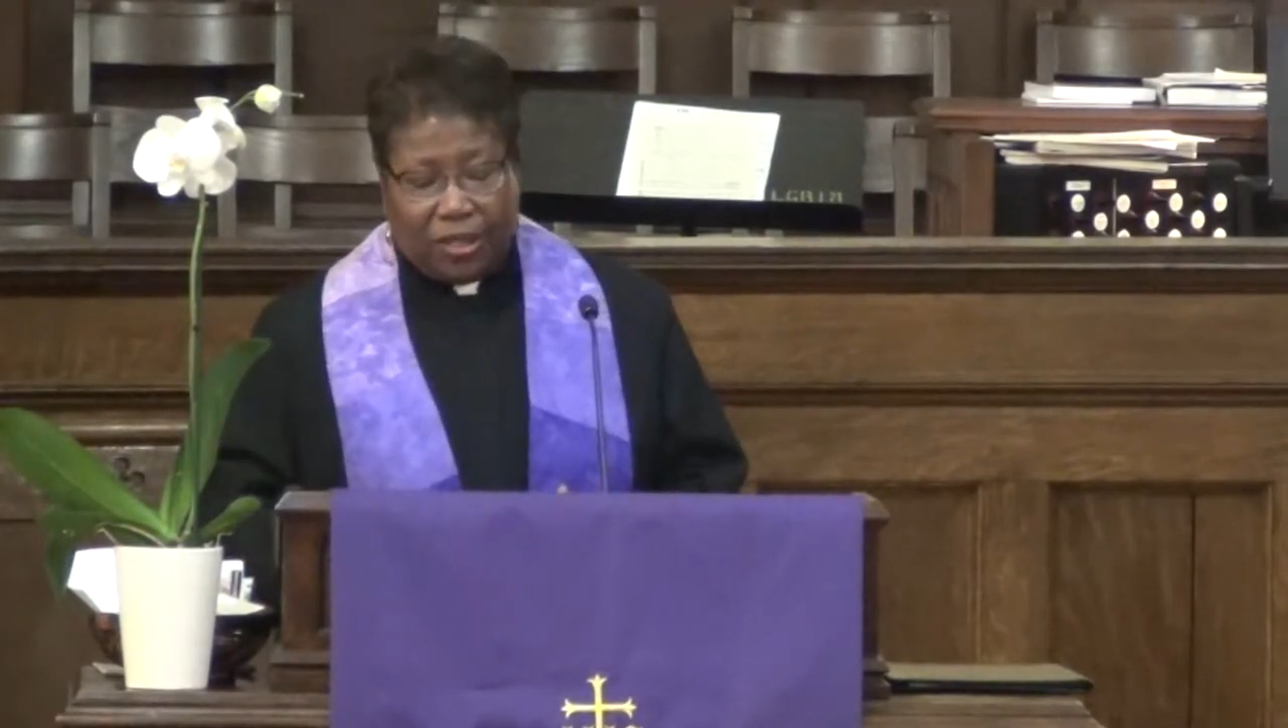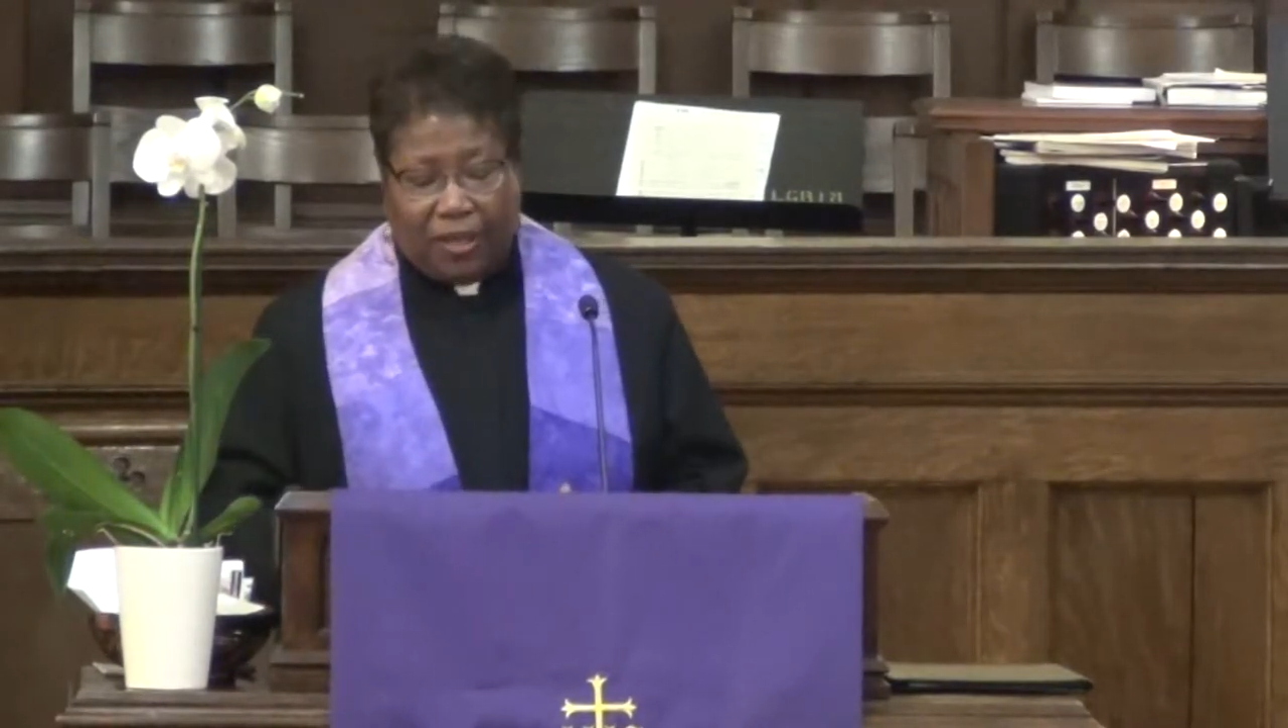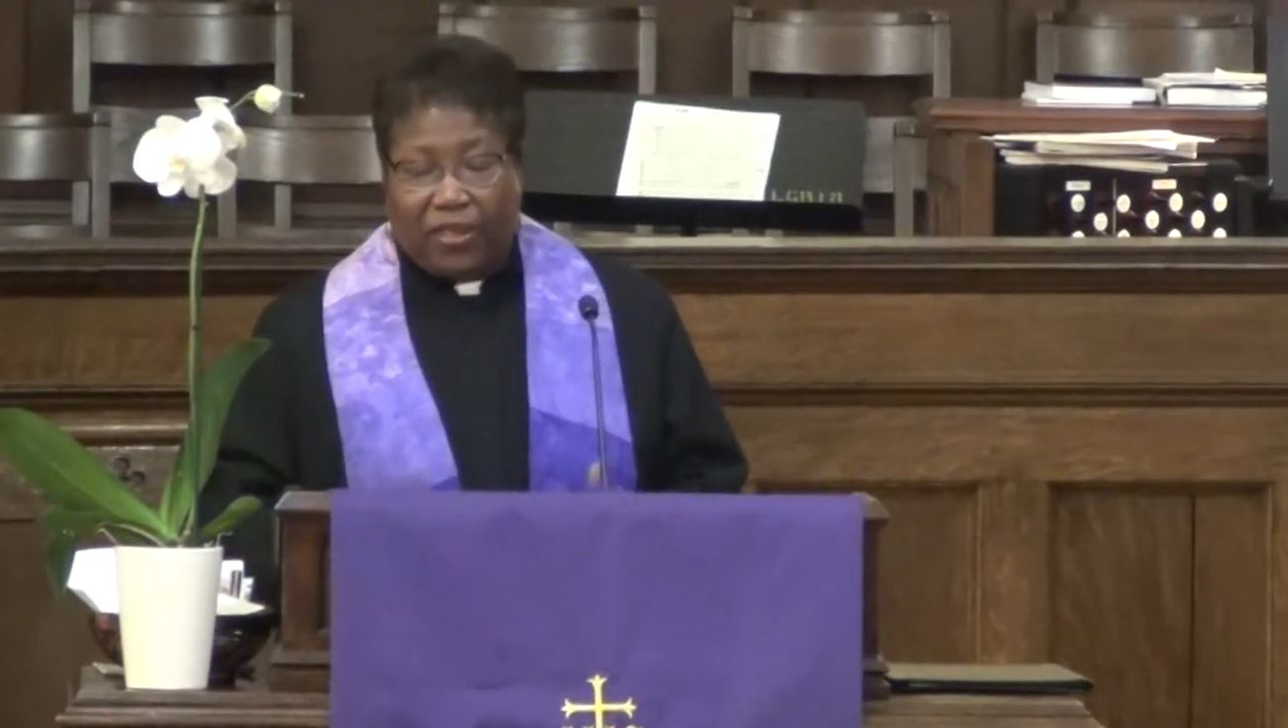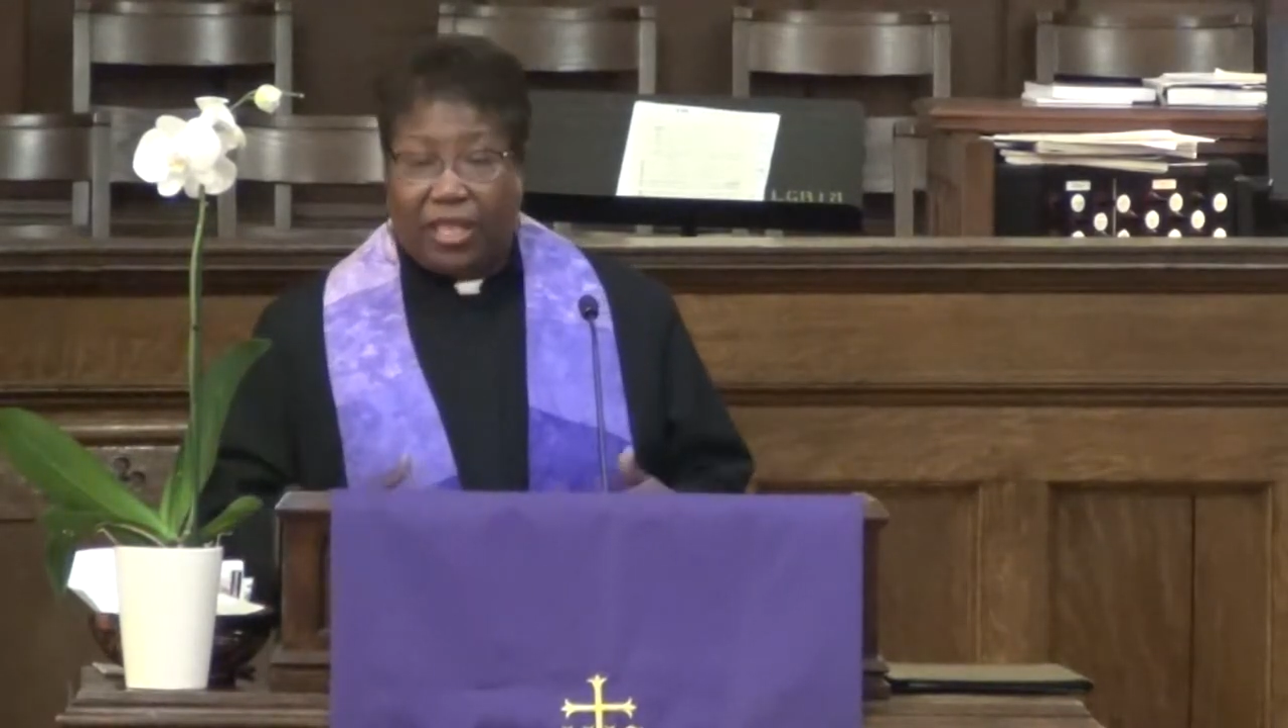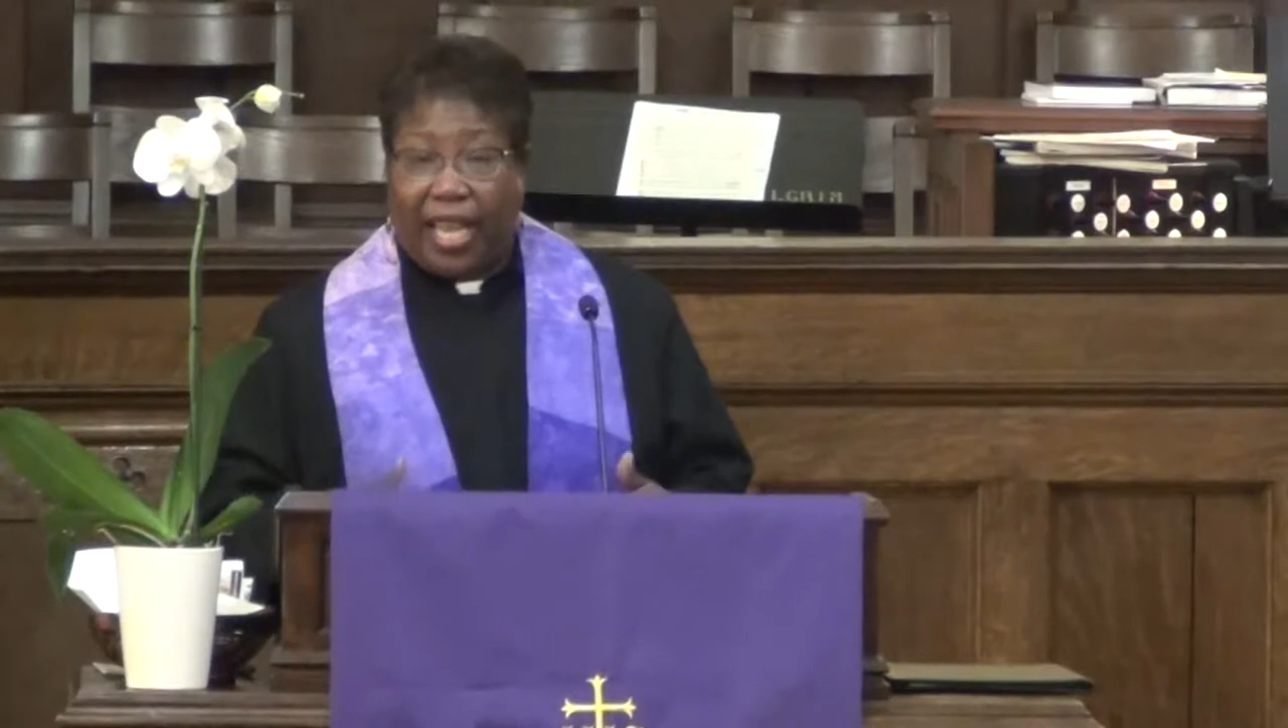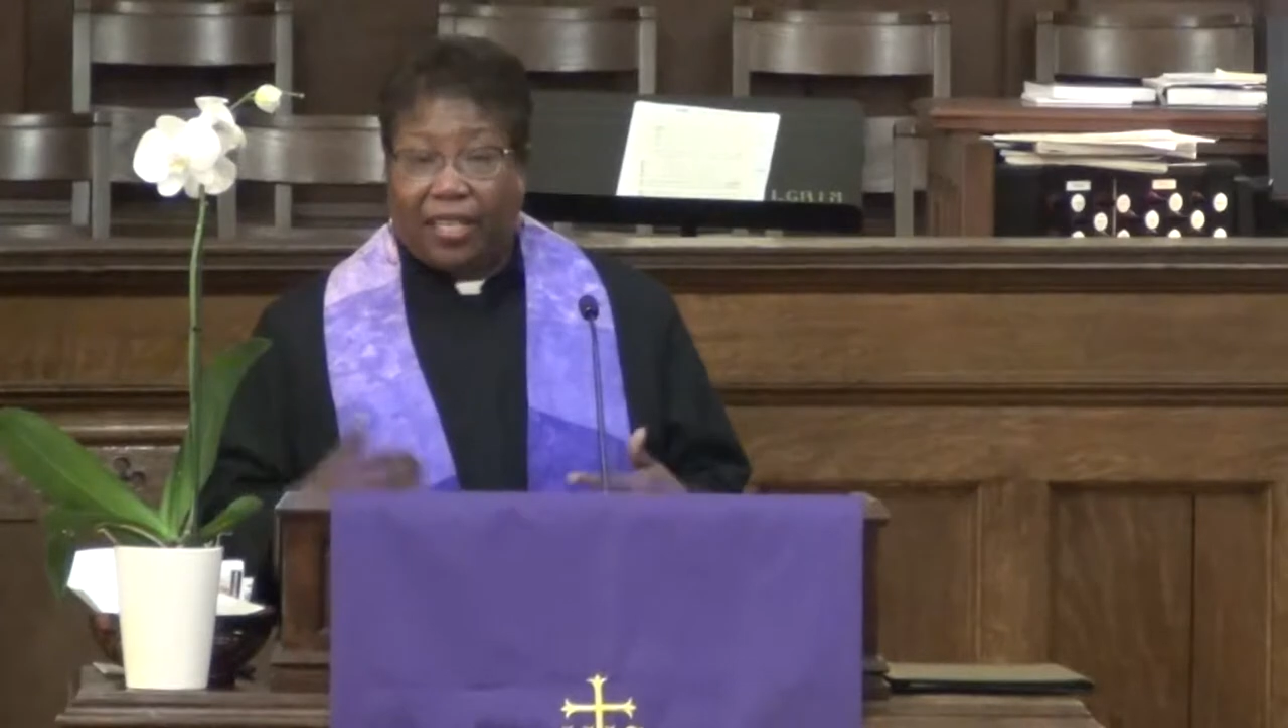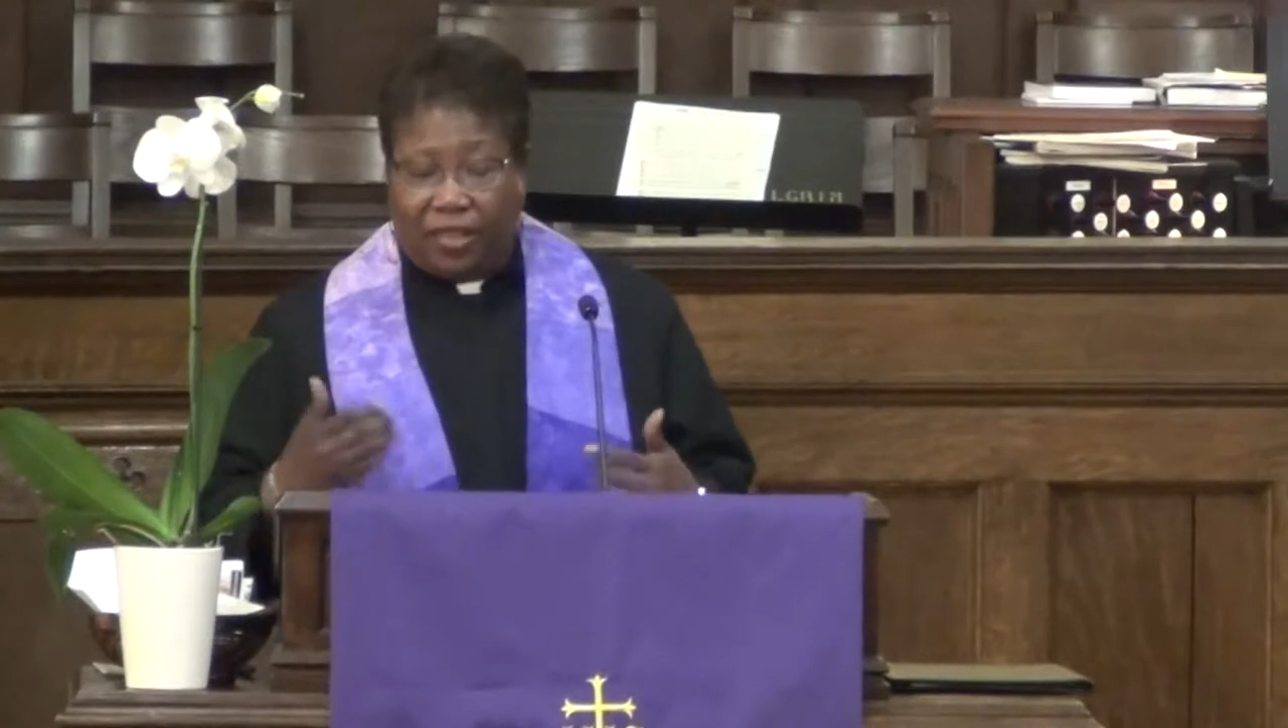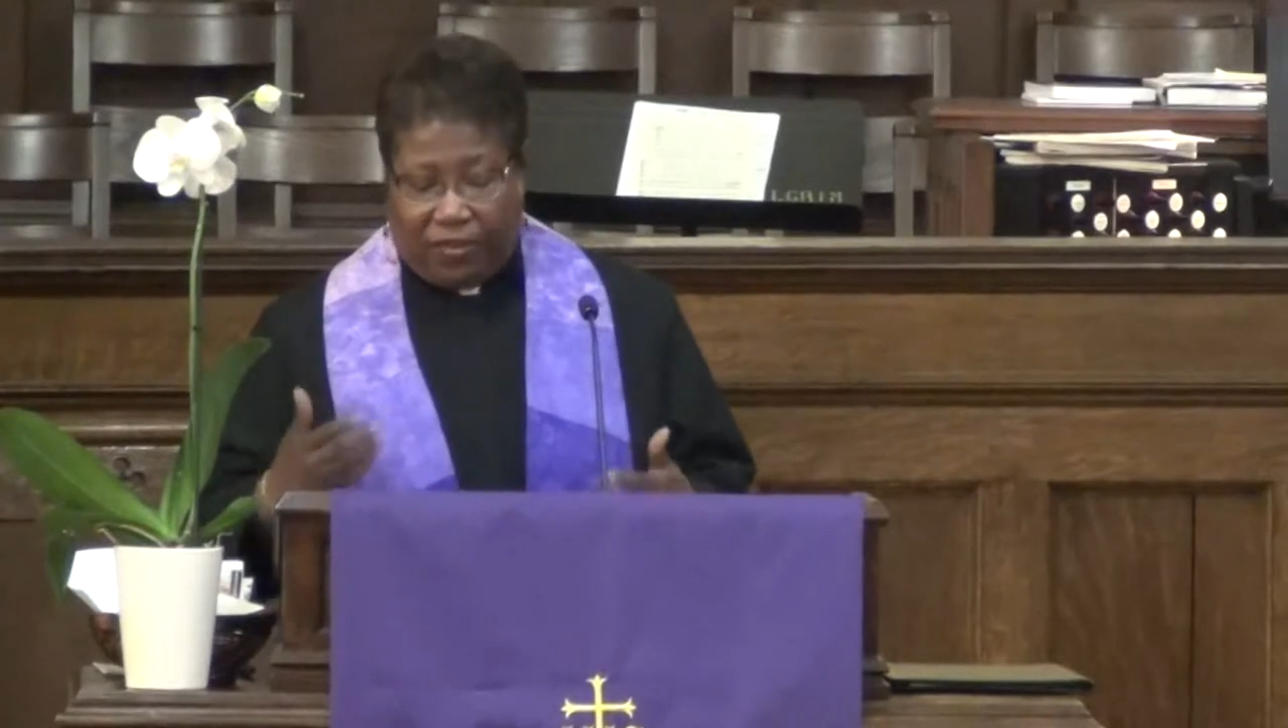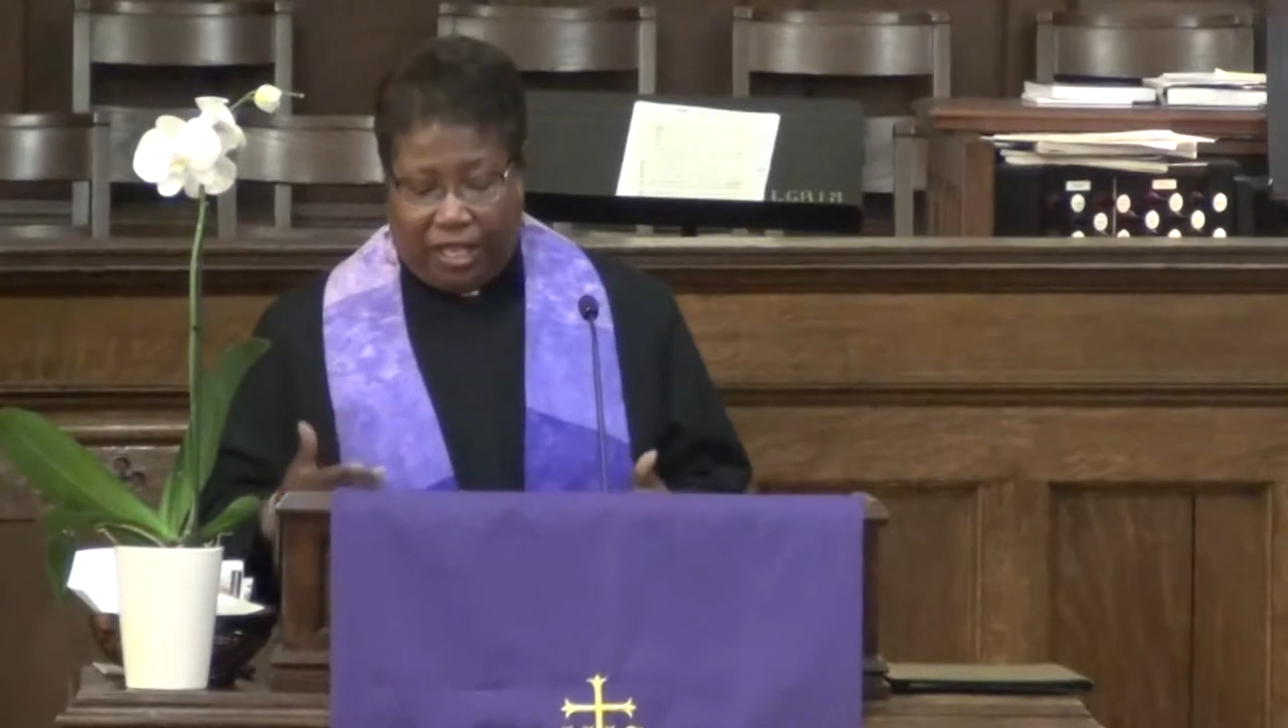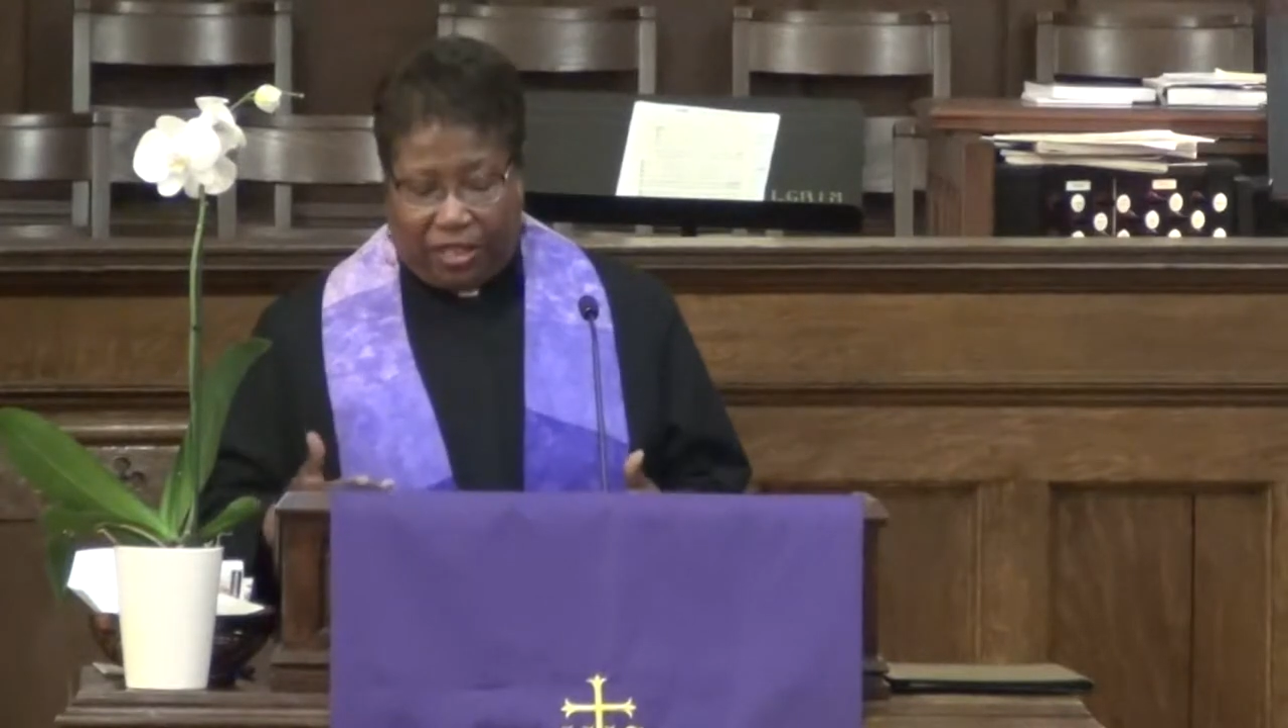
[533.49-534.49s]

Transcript: of the land of